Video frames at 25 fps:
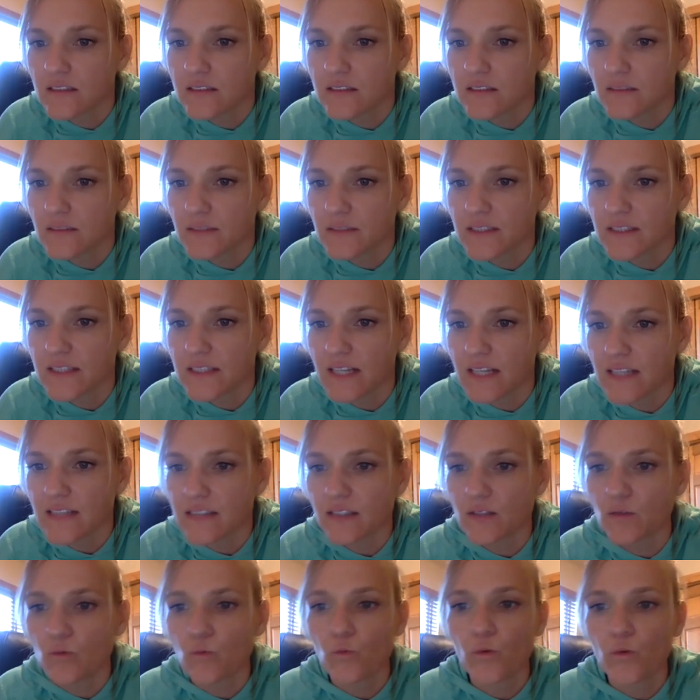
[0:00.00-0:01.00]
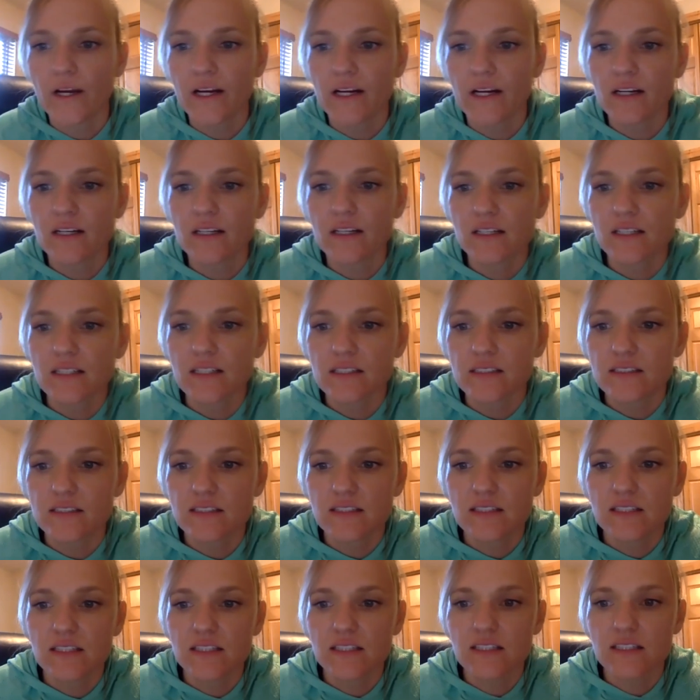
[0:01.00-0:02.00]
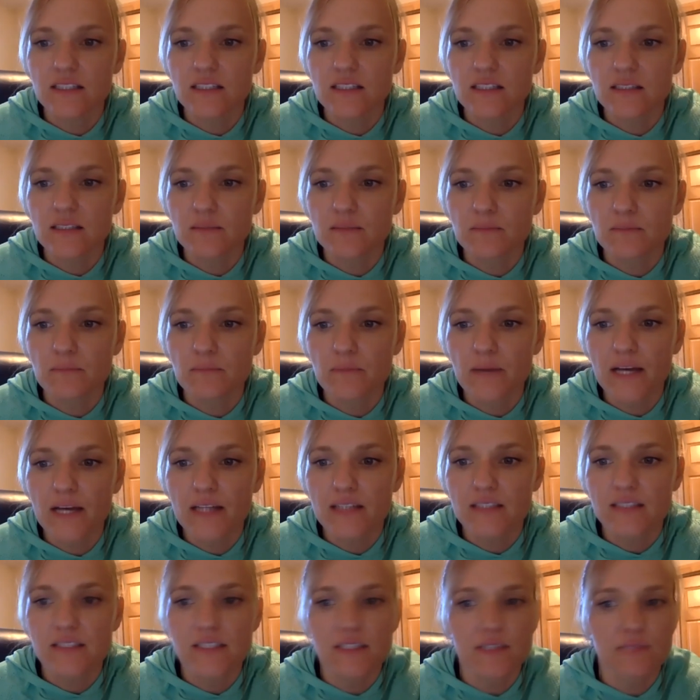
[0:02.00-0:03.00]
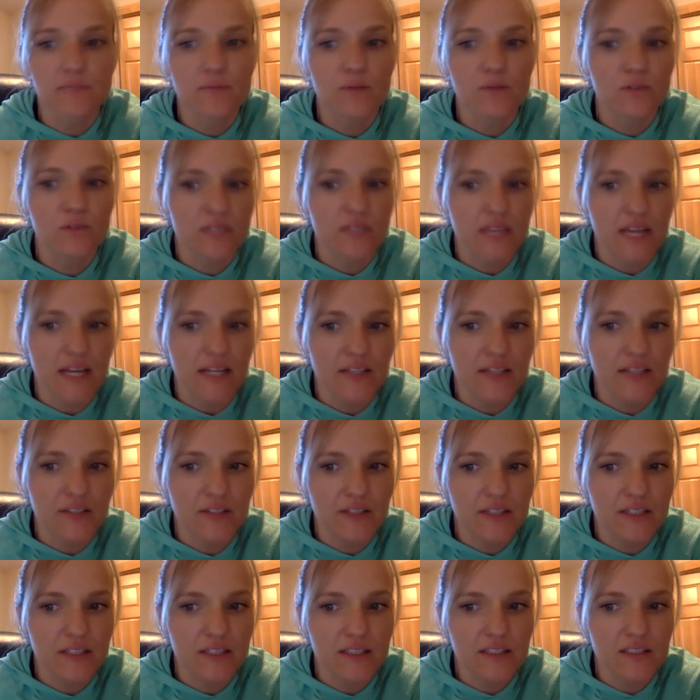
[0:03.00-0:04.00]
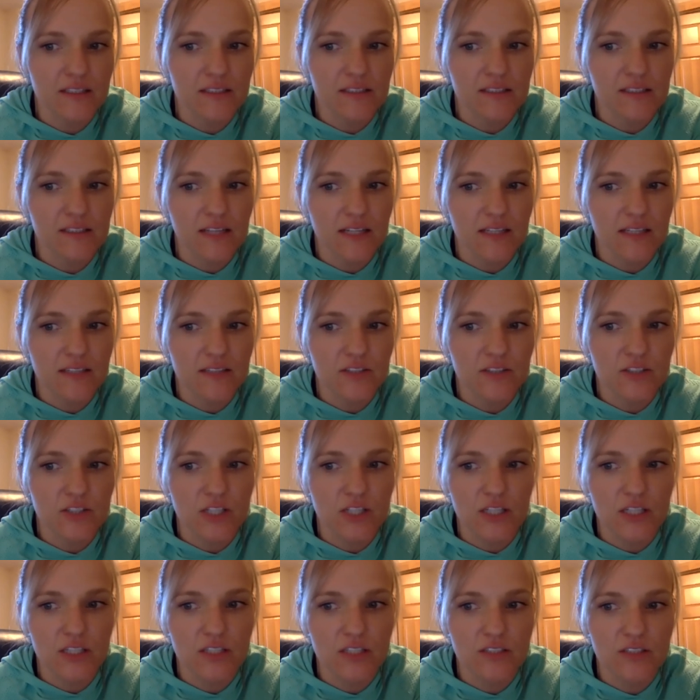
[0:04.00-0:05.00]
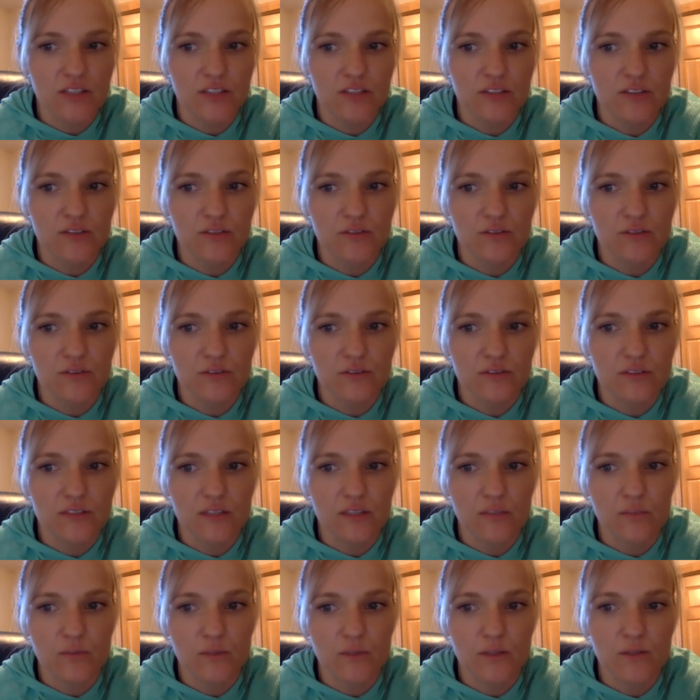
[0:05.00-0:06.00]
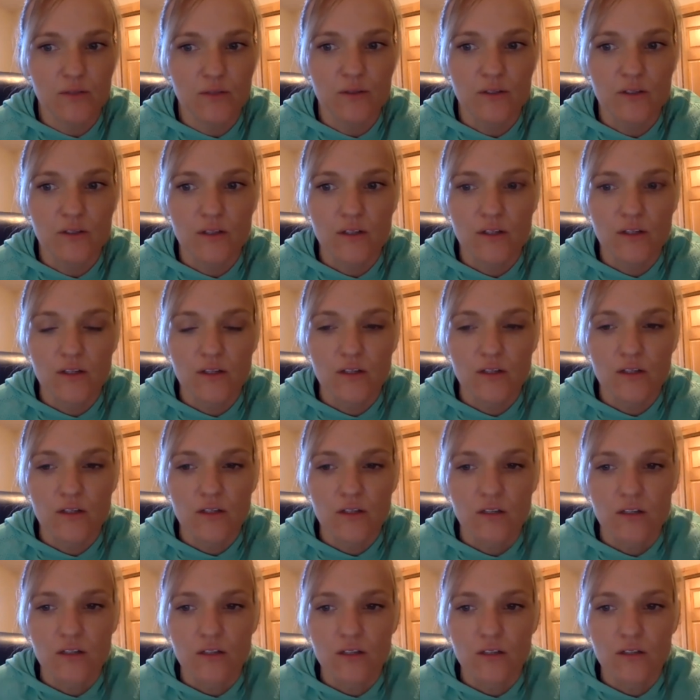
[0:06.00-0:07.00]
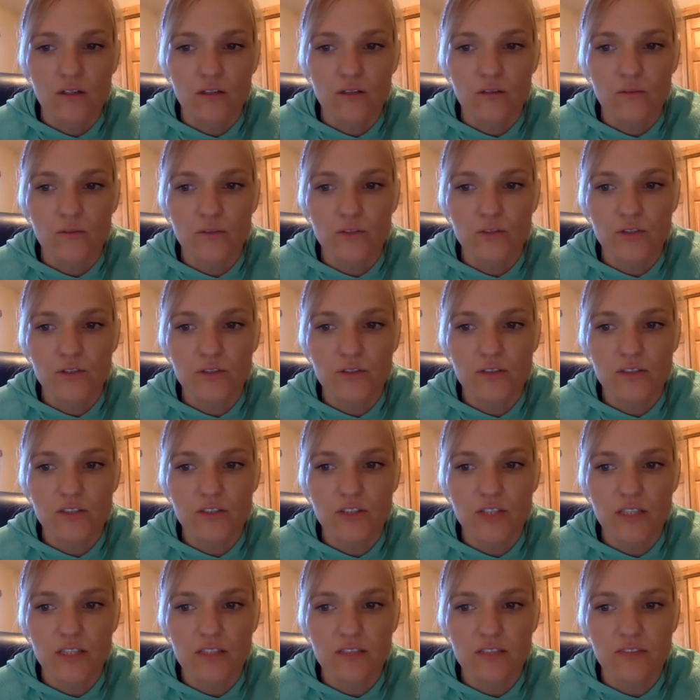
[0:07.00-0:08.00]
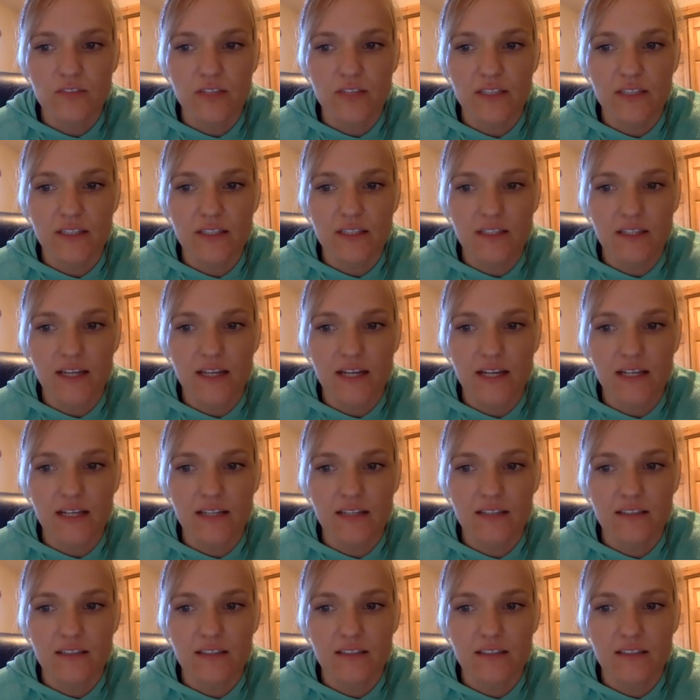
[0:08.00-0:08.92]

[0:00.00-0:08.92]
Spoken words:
Somebody's asking, where is the best and most accurate size chart to use? Like, where would you suggest finding that?